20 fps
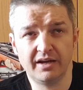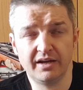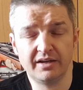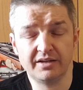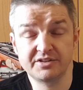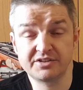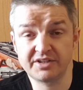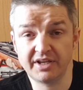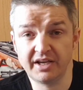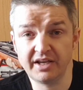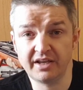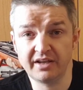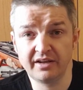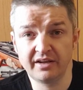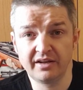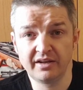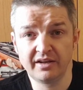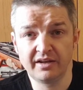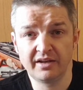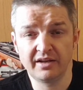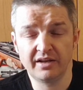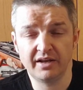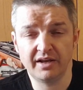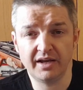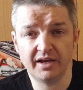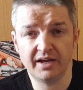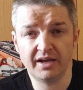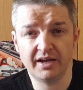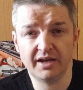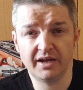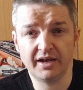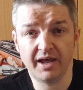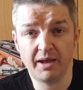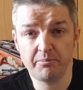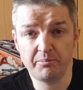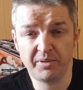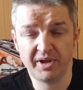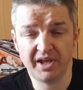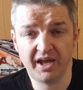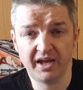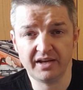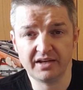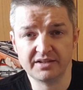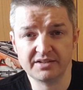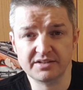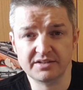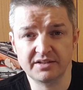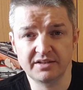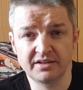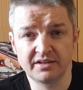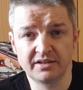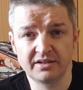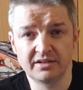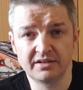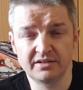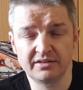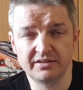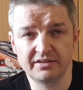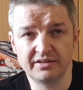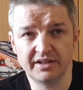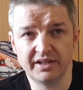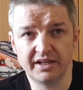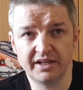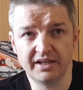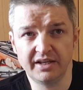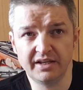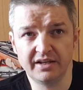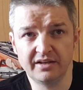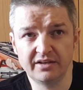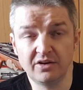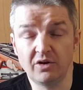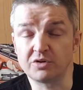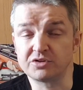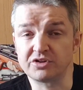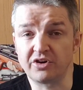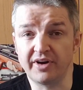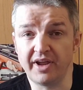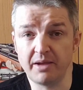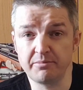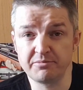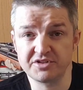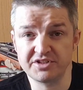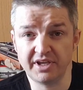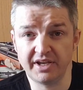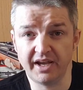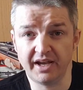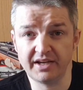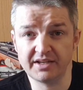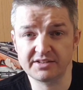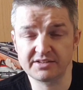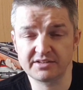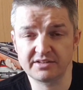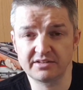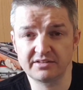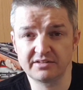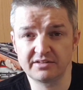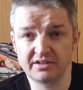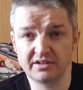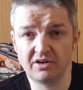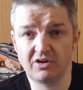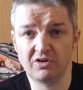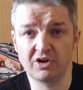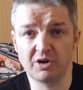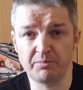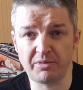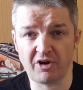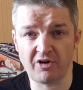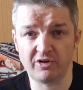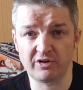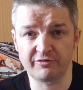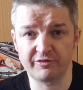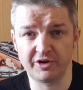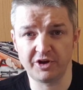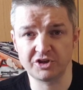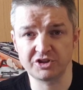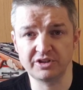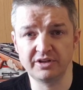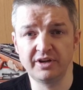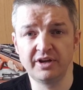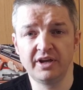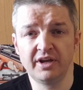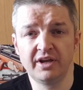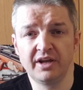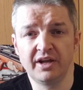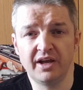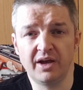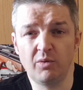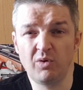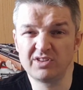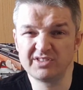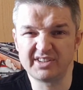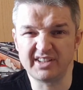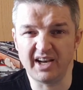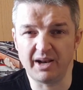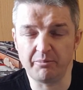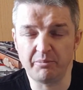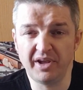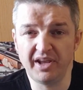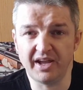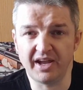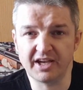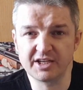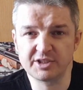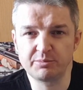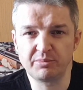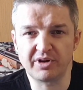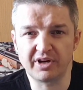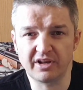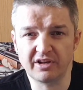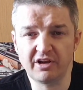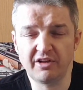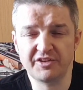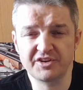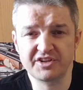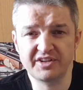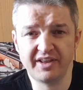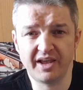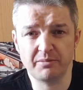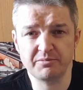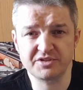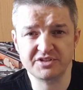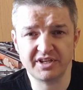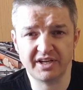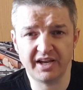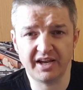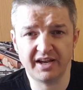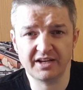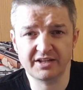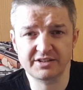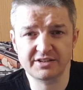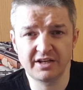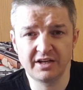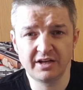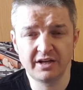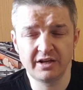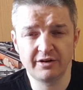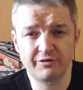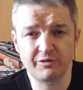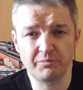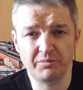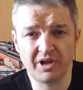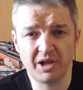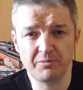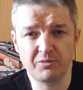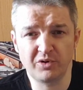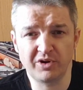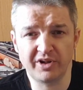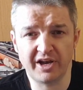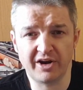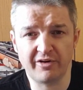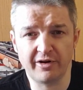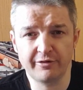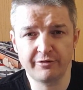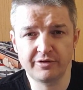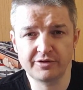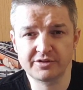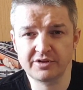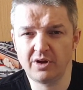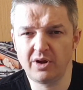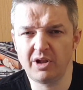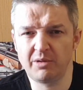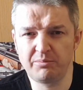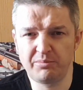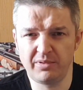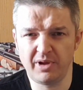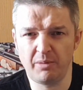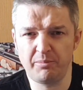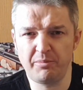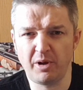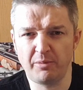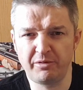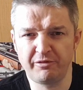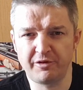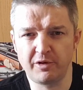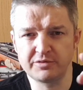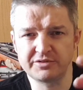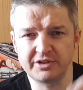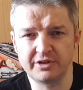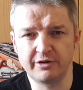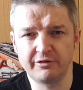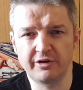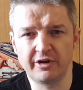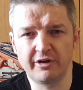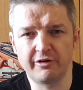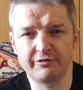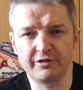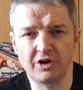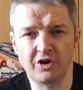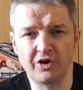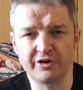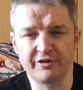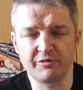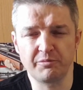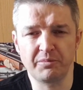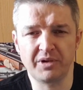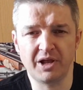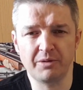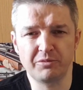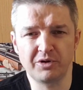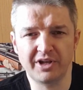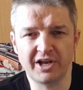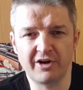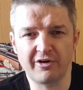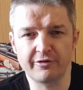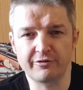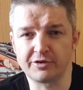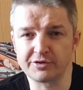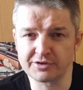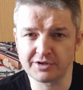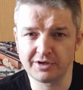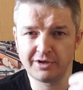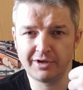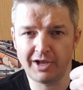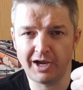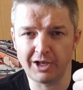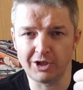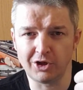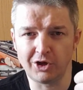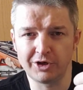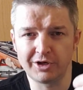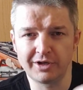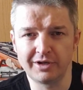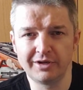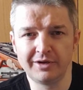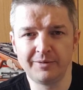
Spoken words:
SIG MCX, the longer barreled version. I wanted MPX, but I got the MCX from Blackpool Air Rifles. I'll pop a photo of Lloyd from Blackpool Air Rifles. Hi Lloyd.